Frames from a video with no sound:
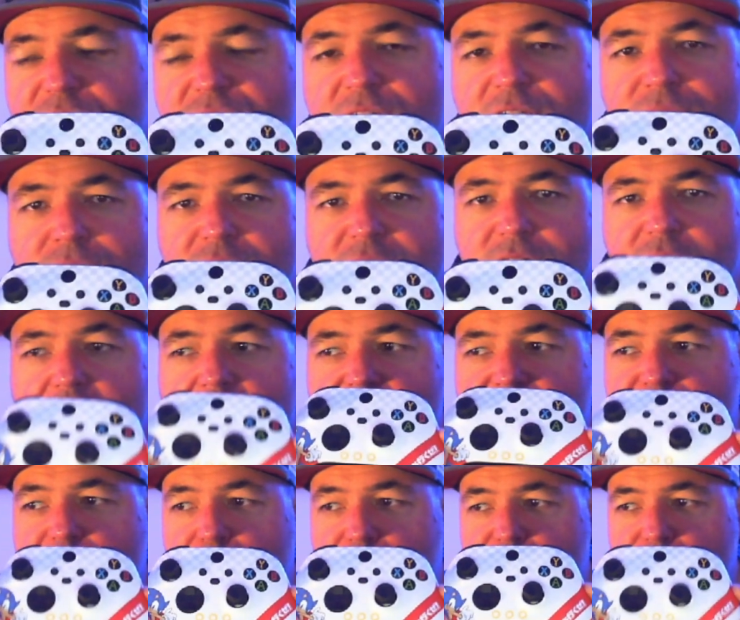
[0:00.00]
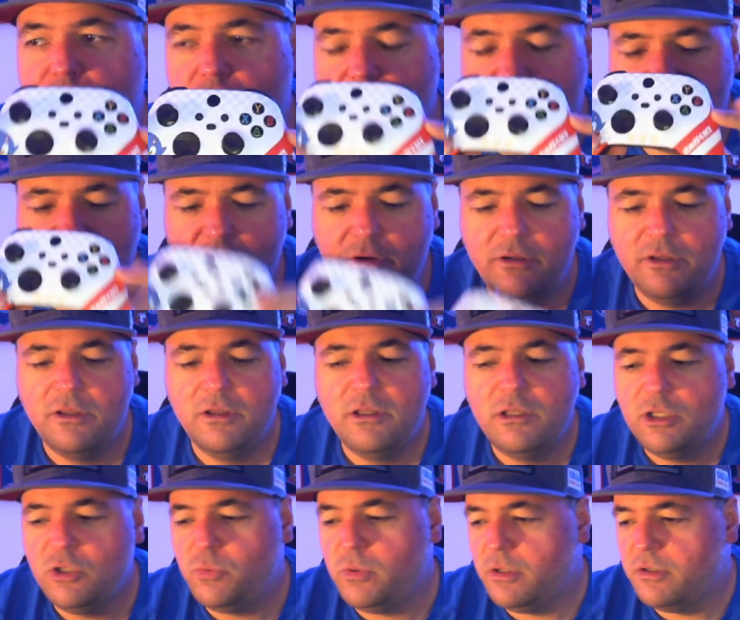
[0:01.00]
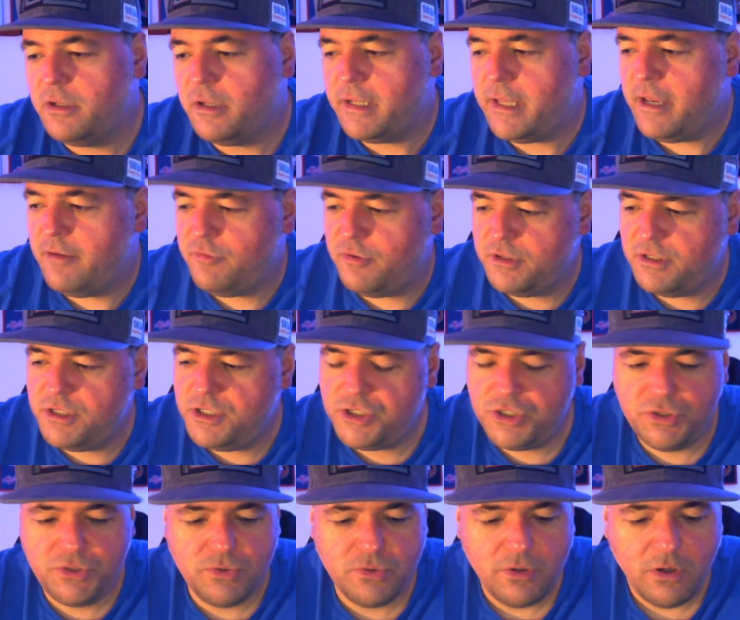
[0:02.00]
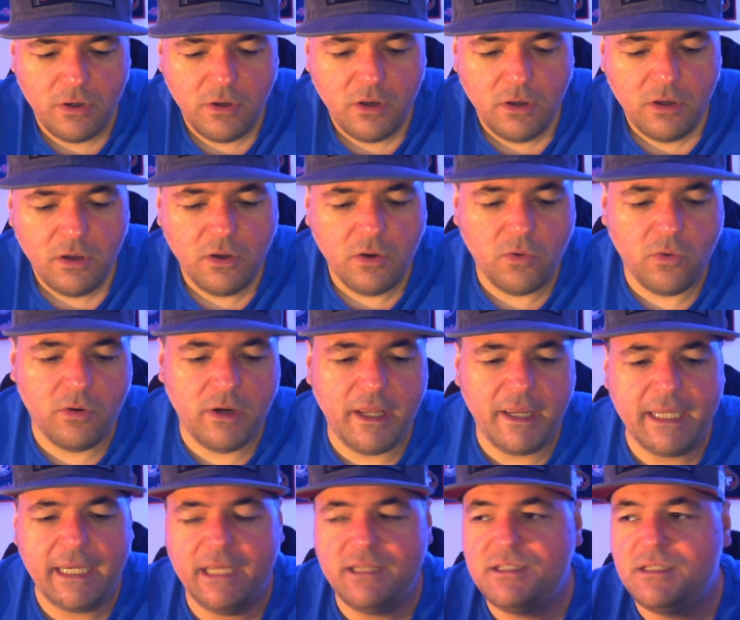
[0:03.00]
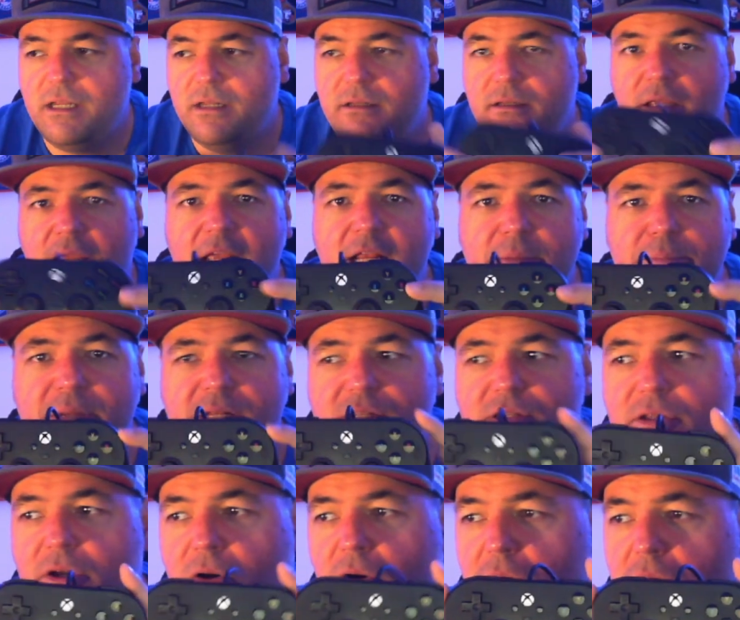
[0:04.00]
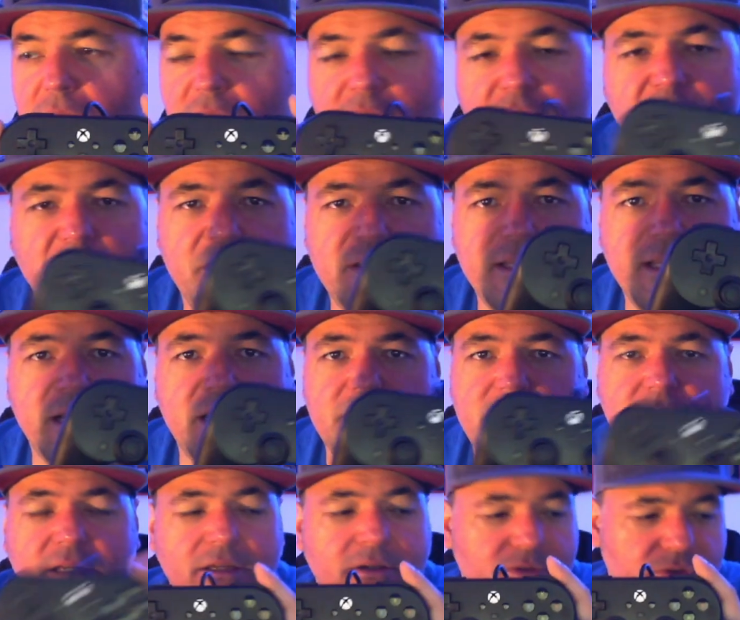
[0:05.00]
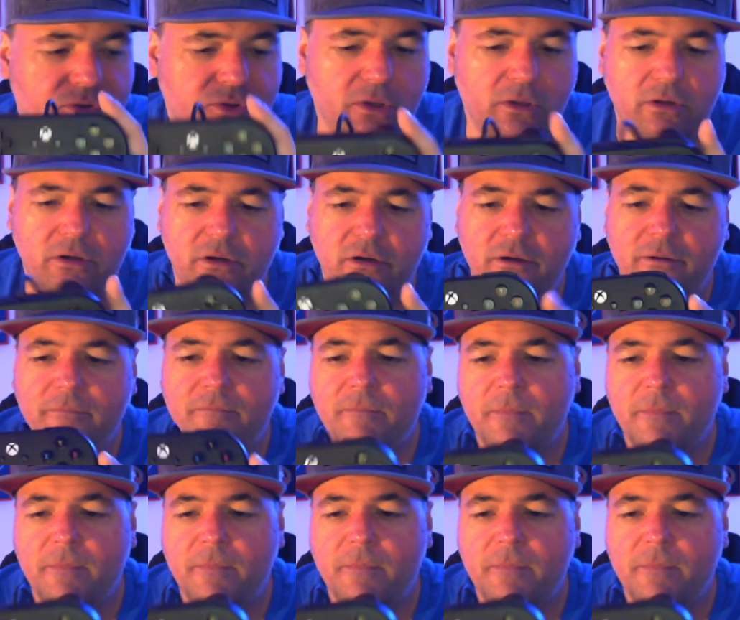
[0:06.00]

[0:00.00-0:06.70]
Series X controller, you will not have an issue. Or like I said, the 8BitDo, fantastic controller.